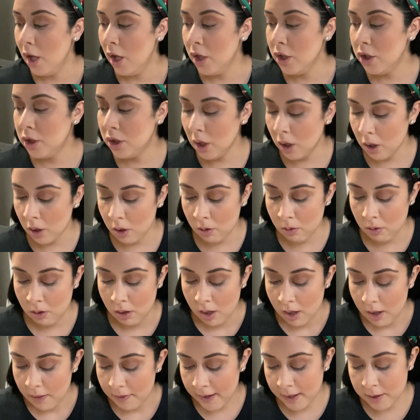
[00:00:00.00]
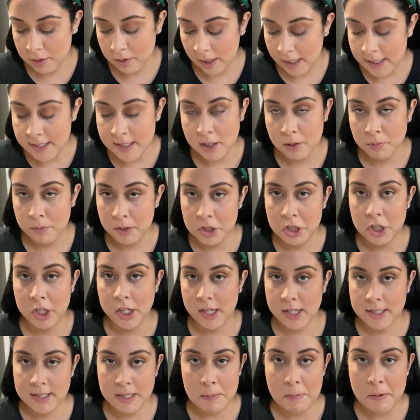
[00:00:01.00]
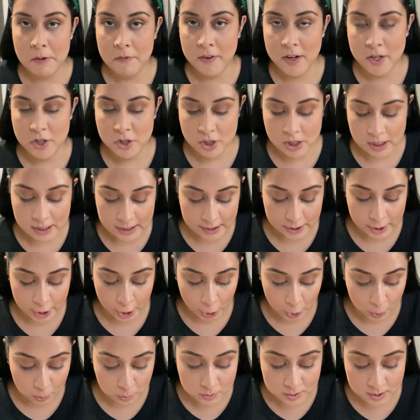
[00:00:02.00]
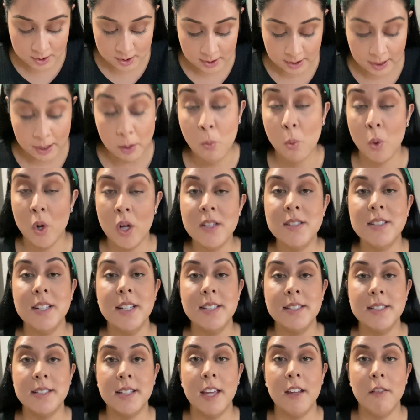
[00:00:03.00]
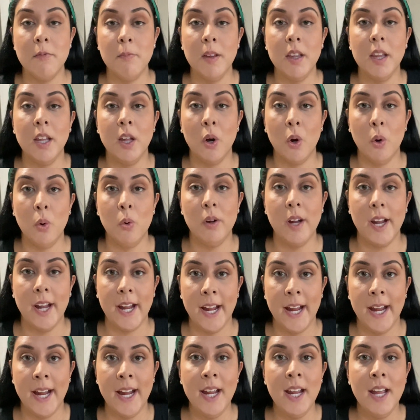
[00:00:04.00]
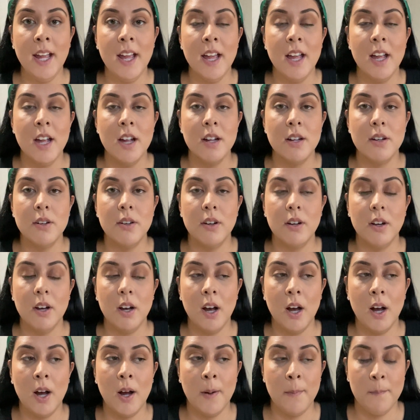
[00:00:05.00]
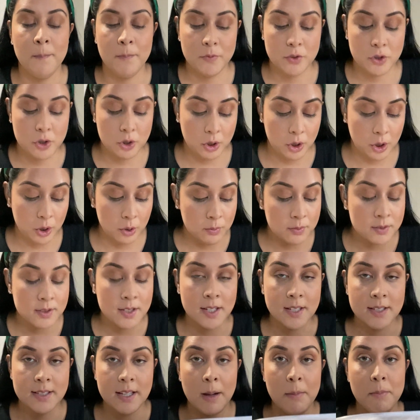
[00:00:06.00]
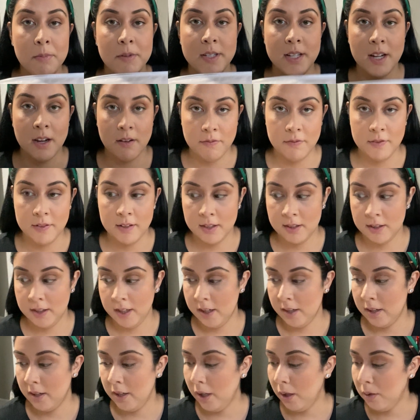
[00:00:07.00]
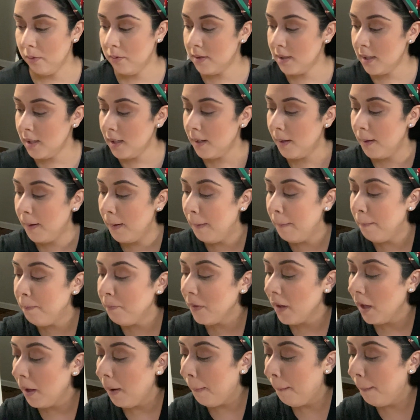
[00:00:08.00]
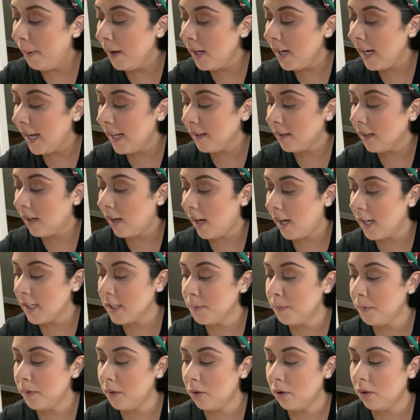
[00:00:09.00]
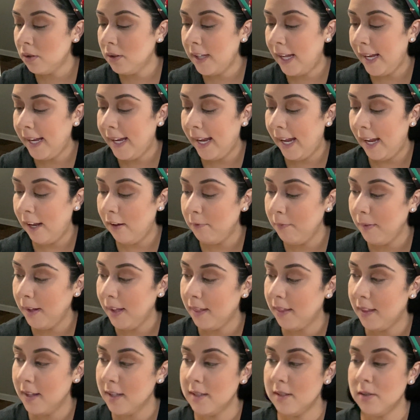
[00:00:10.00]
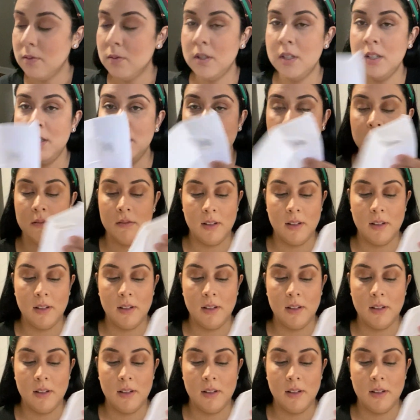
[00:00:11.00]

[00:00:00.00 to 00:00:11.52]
So that's why I didn't return it, because I'm eventually gonna use it. Like once it give me the okay to use this, I'm definitely gonna use it. But at the hospital, they gave me this one.